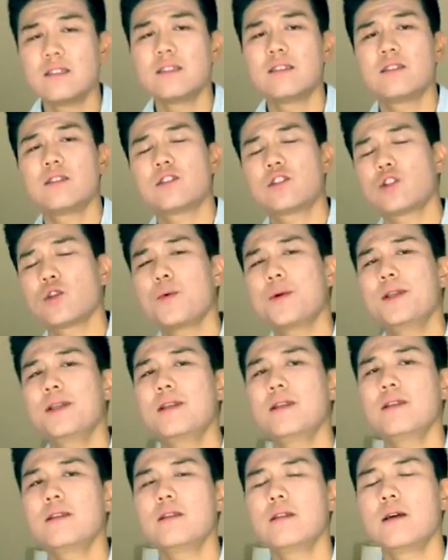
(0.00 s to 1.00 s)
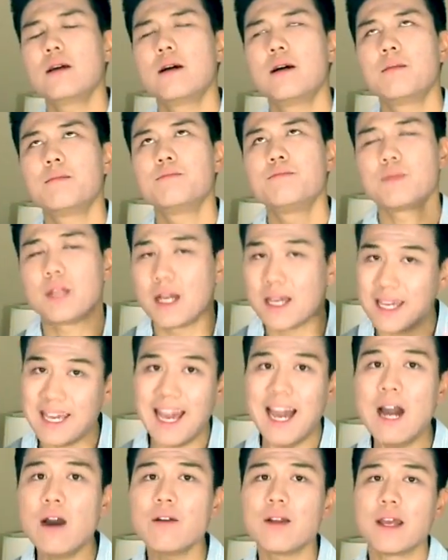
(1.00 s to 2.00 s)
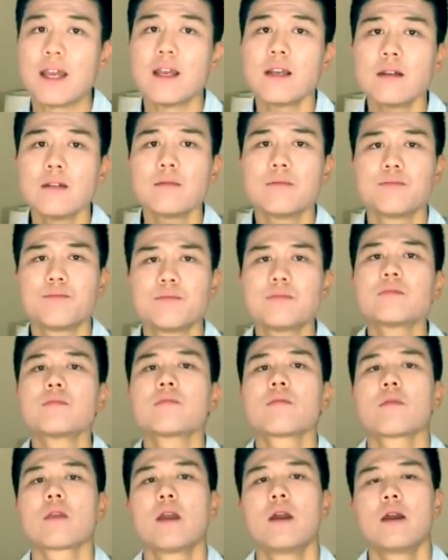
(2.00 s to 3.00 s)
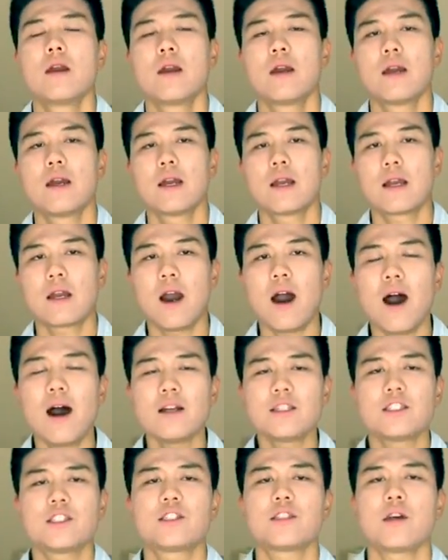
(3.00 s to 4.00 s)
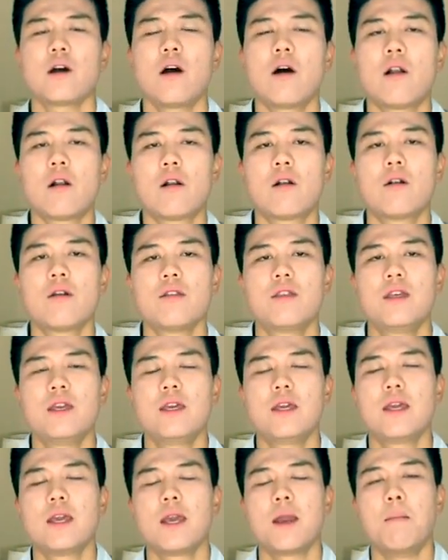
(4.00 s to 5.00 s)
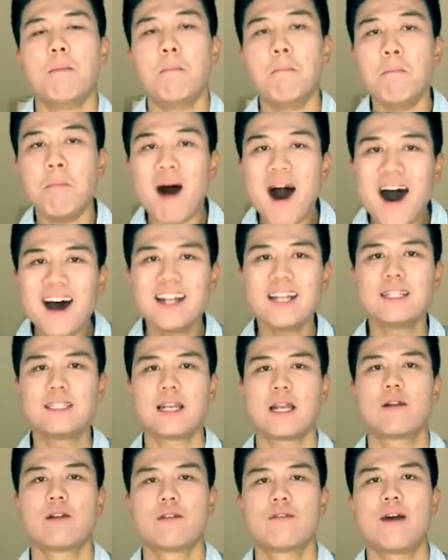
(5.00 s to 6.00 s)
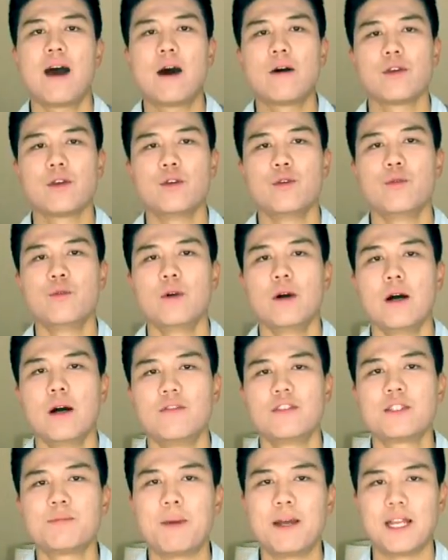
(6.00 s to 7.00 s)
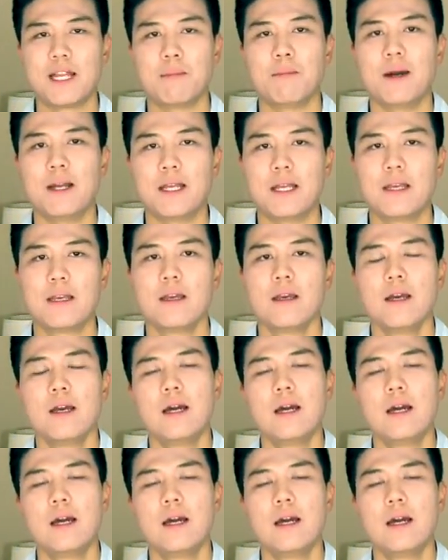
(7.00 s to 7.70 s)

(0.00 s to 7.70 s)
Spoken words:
So in accounting, costs are the monetary value of spending money.